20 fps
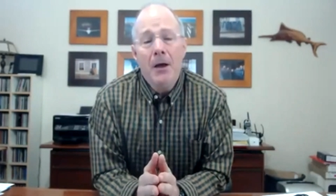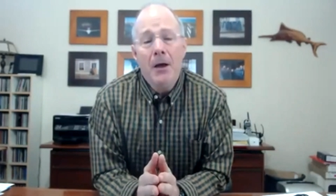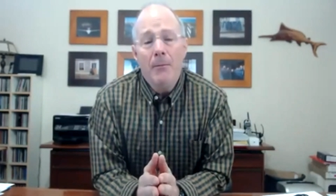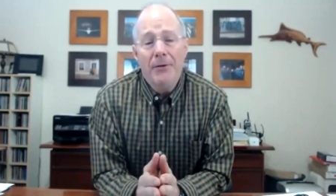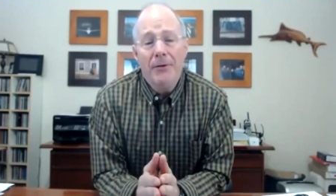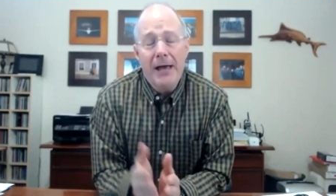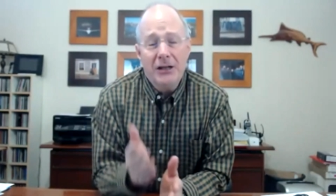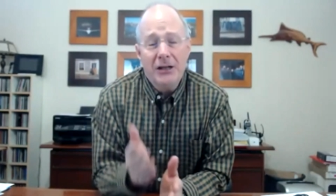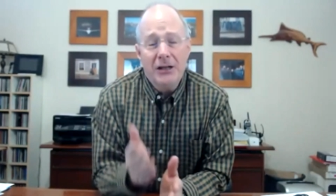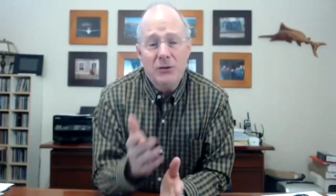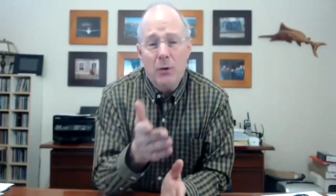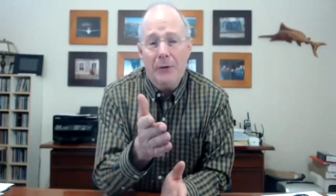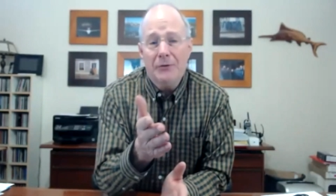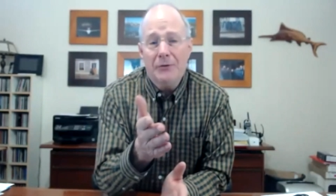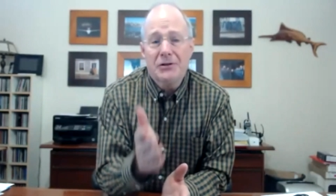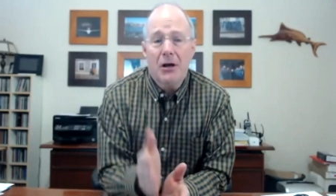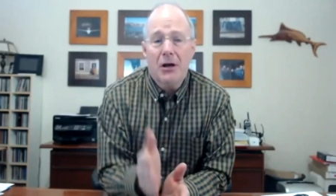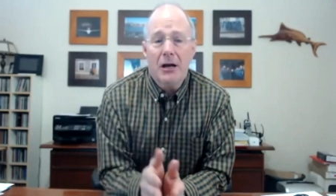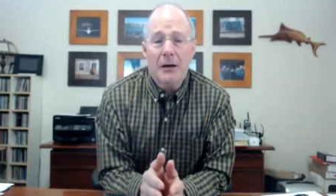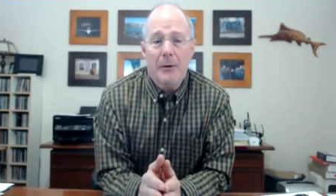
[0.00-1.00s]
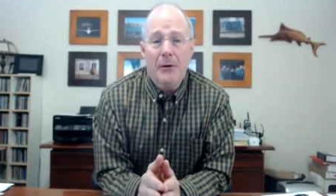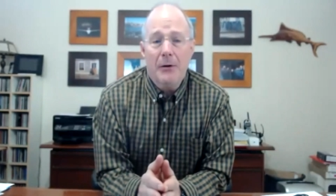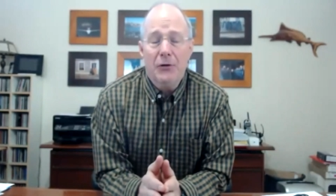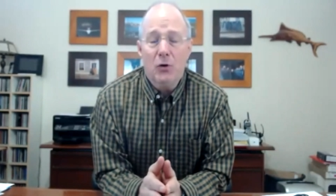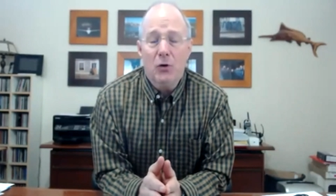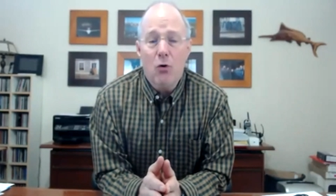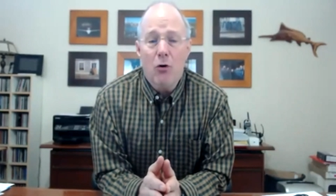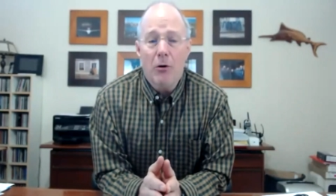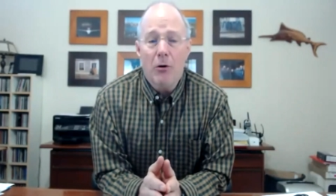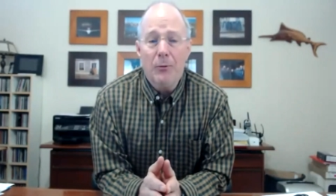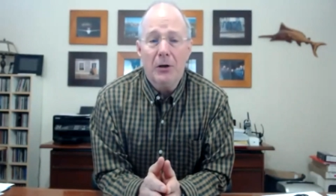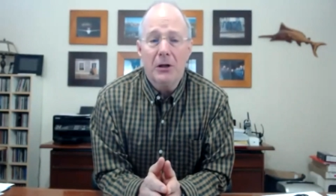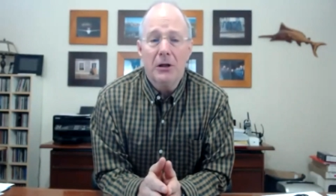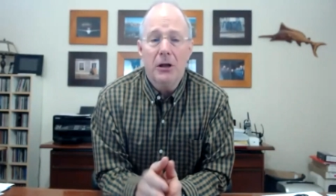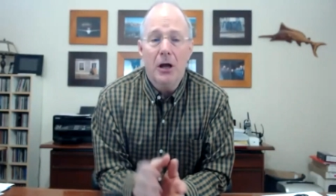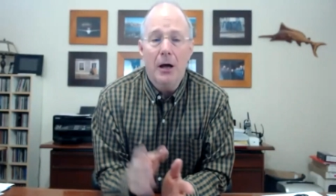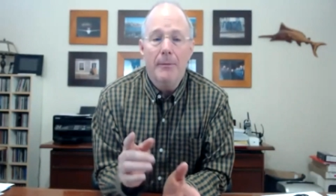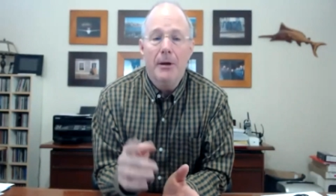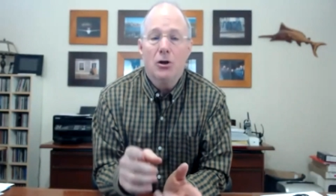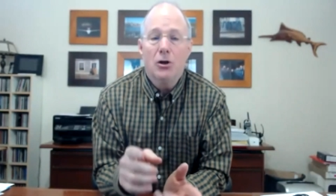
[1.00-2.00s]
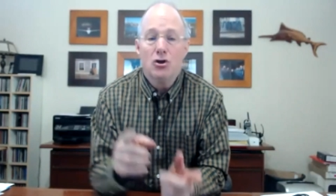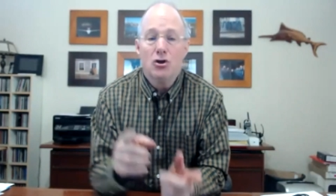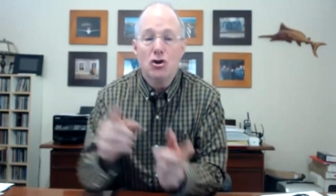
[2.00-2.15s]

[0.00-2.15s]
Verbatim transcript: But that's why I was talking about the corporate club.